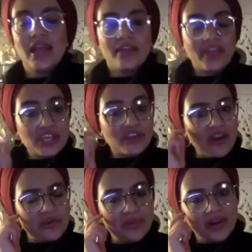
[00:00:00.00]
Thank you
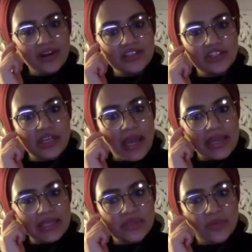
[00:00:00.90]
very much,
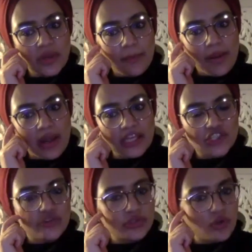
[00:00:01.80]
guys. It's been a
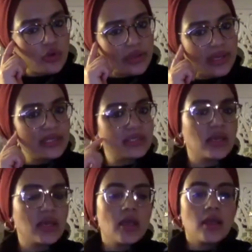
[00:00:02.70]
pleasure as always.
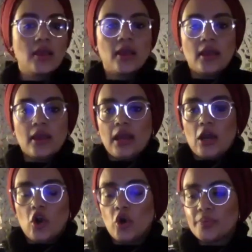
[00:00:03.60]

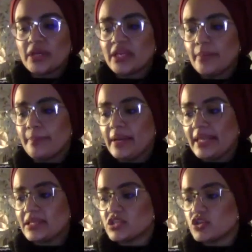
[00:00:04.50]
Hope you're gonna
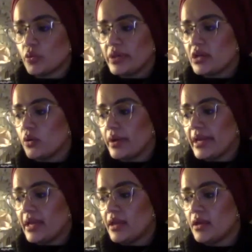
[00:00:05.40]
blitz your week
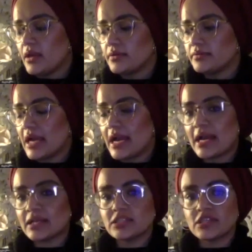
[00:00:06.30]
away,
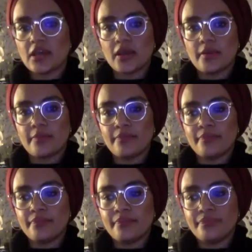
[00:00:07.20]
and
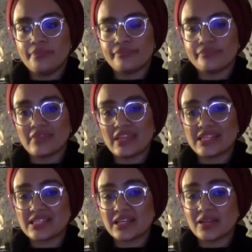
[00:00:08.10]

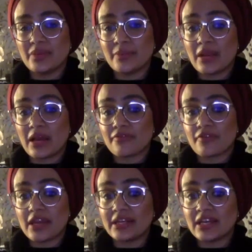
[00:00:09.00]
it's gonna be Black
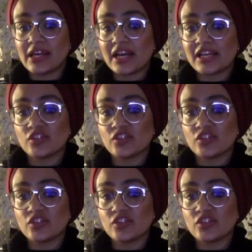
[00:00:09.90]
Friday, guys.